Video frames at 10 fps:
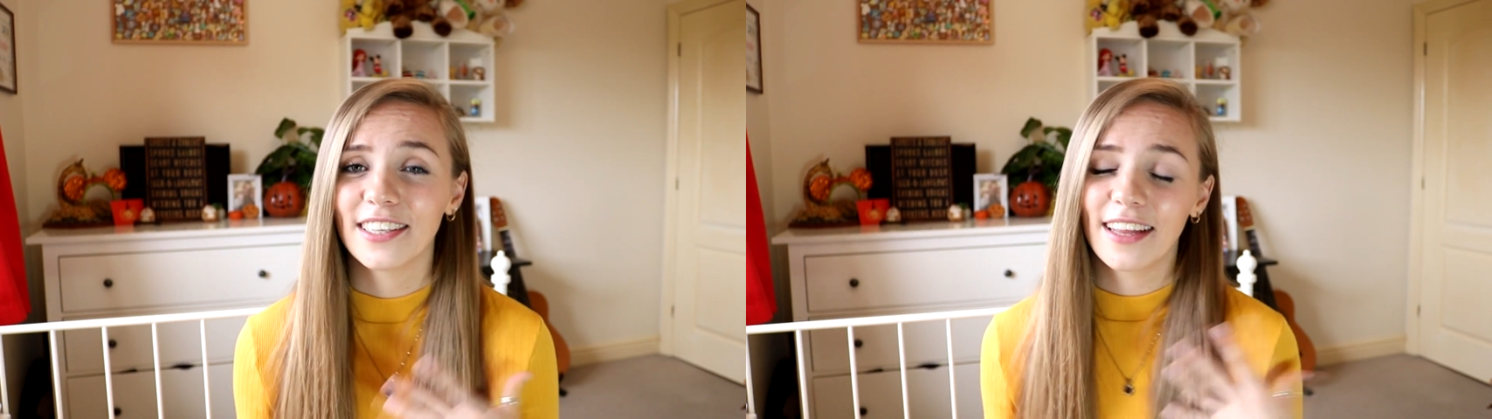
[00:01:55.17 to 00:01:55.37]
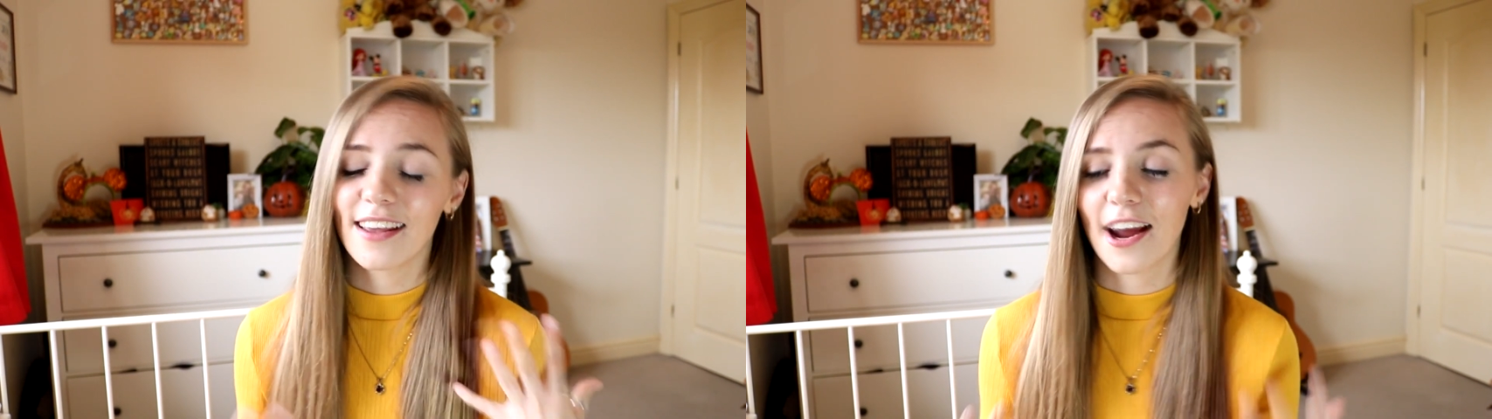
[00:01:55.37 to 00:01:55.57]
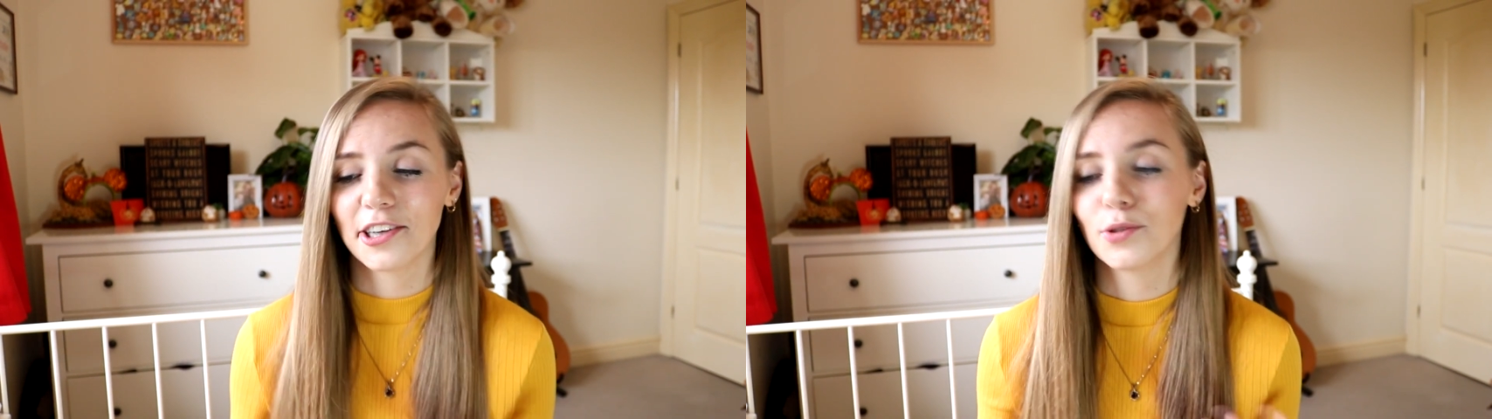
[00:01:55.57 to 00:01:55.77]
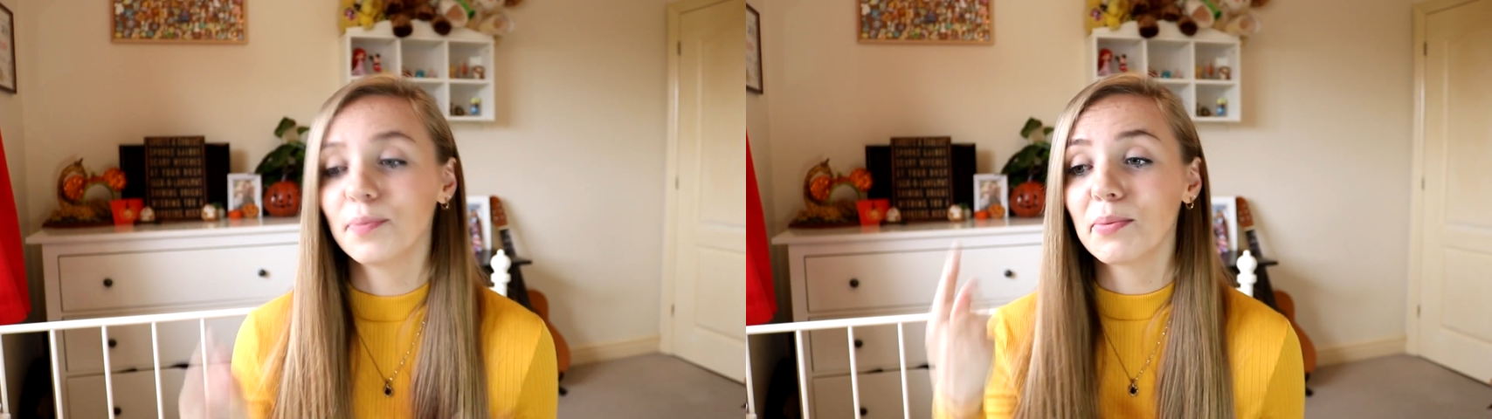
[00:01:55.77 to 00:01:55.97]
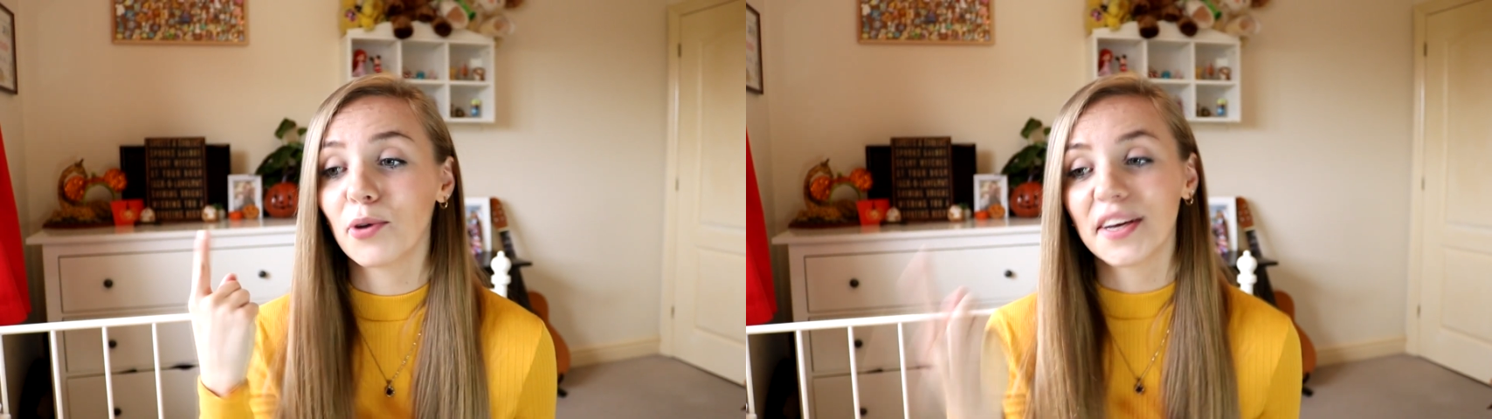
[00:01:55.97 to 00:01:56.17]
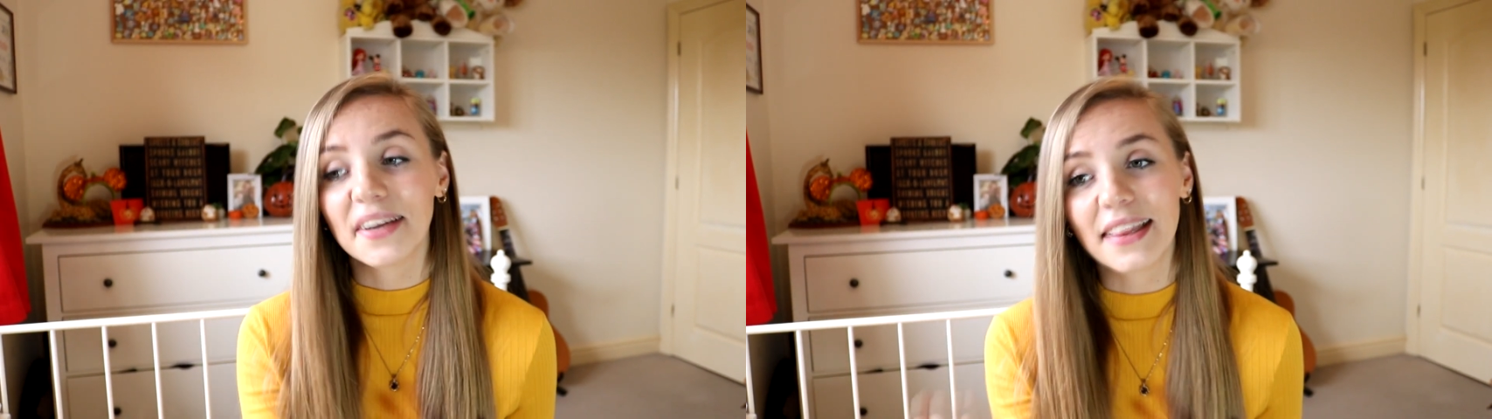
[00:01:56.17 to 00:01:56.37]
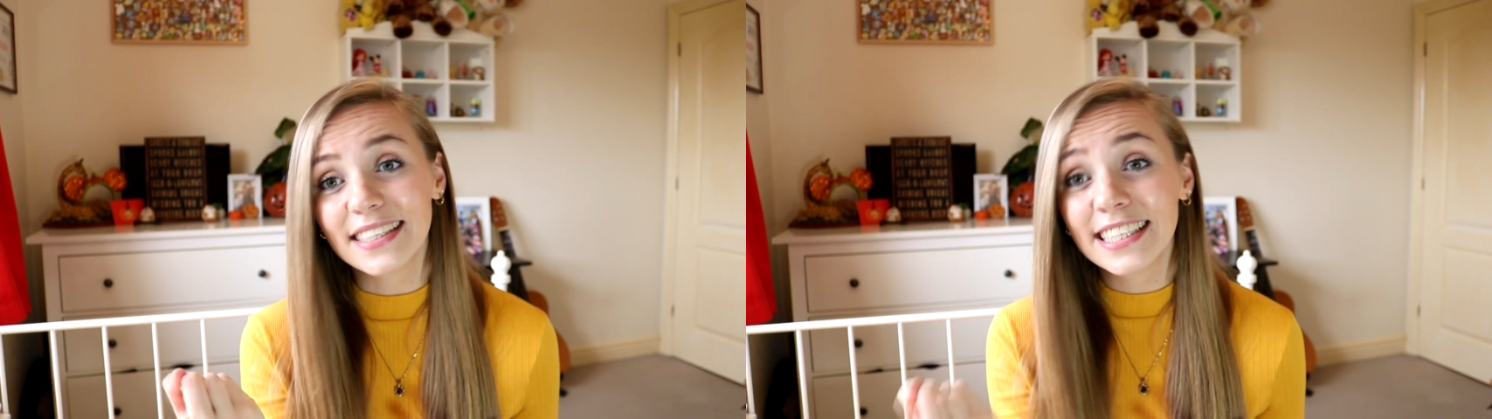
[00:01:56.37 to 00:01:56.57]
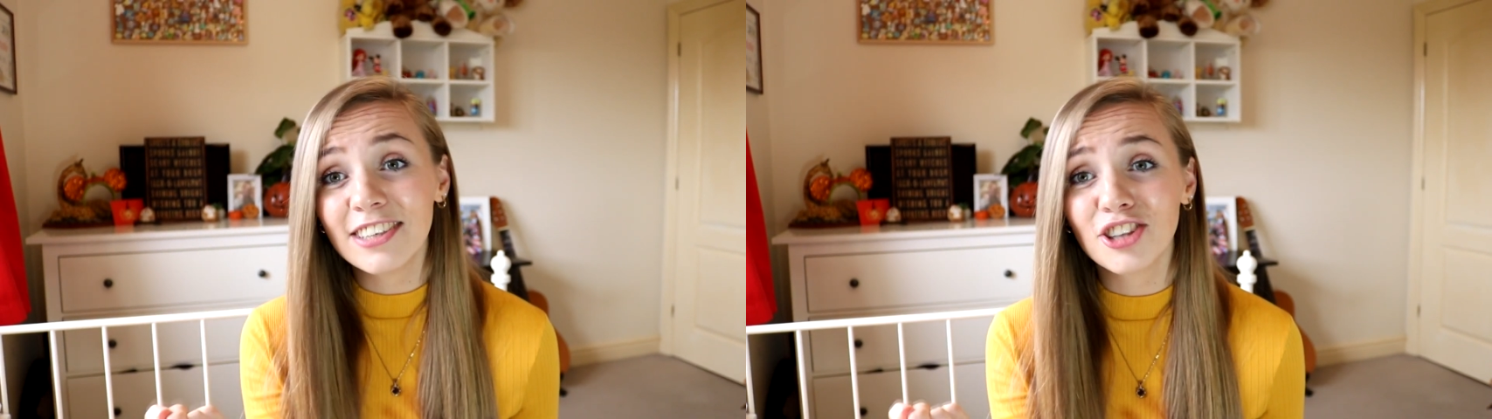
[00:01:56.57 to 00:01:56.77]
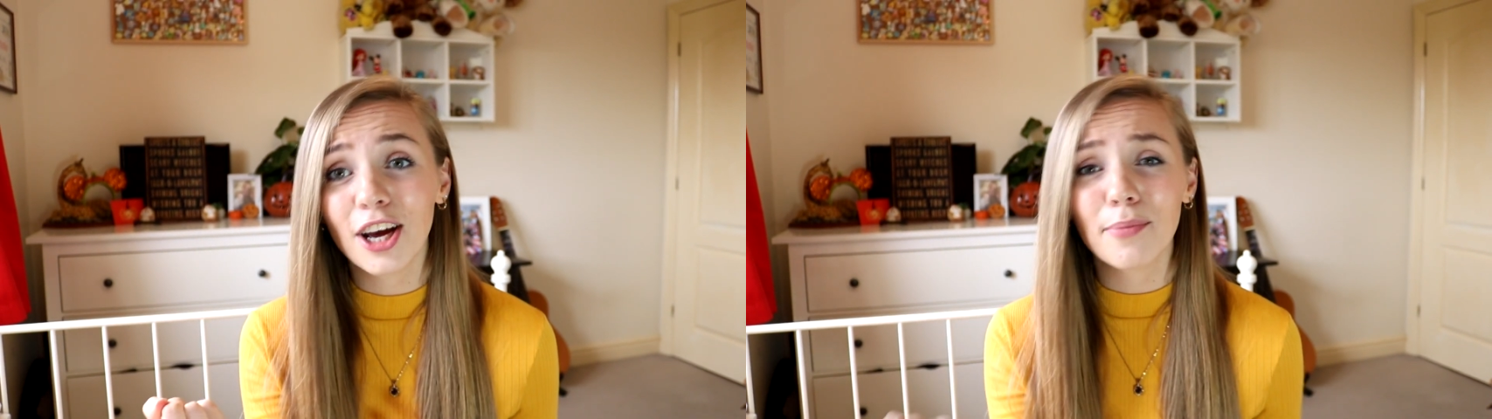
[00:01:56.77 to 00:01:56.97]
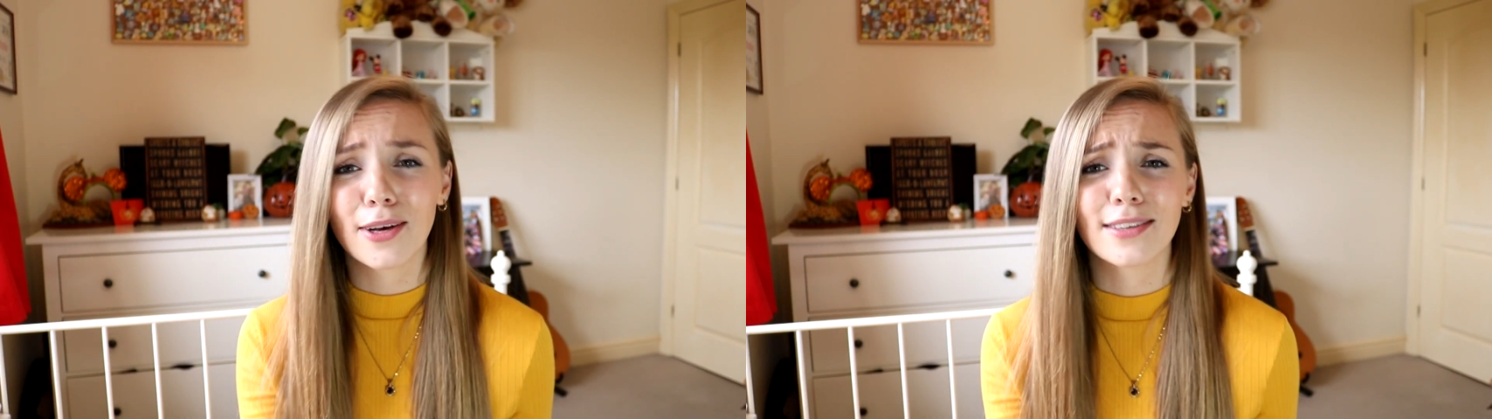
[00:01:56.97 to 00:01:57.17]
like the character will be pointing at their
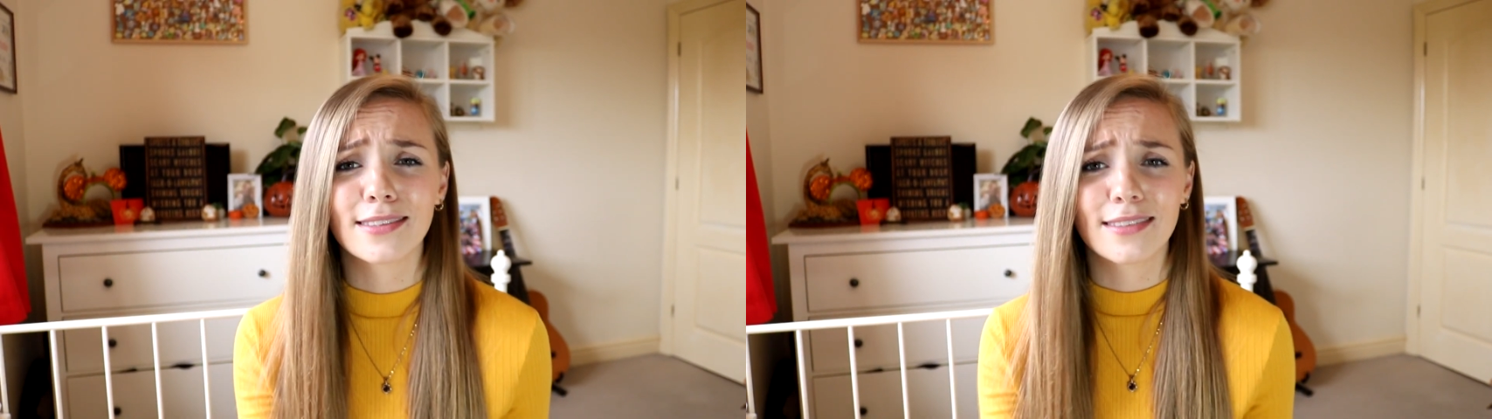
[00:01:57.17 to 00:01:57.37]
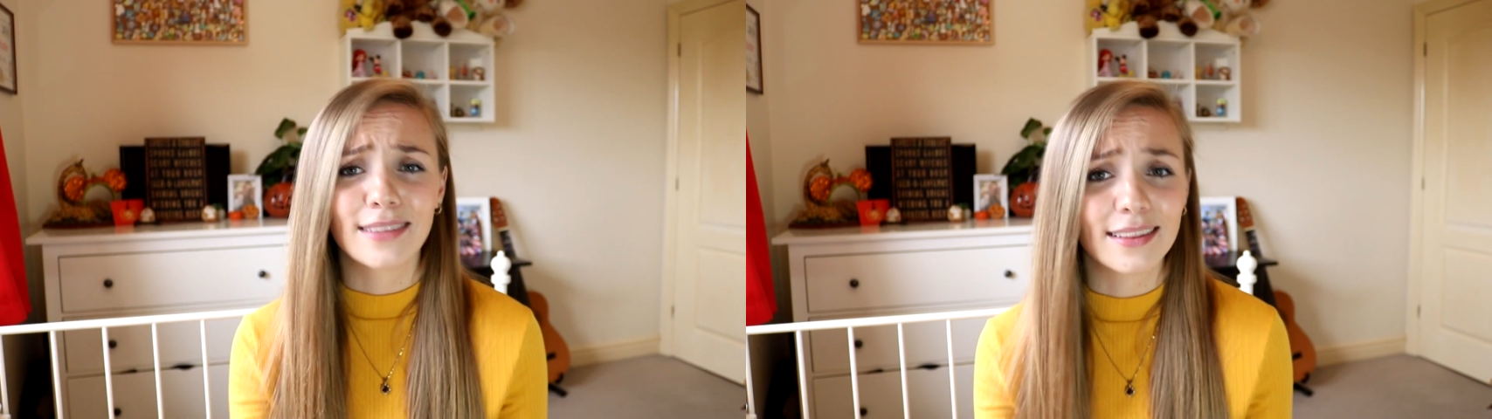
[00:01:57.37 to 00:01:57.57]
t-shirt because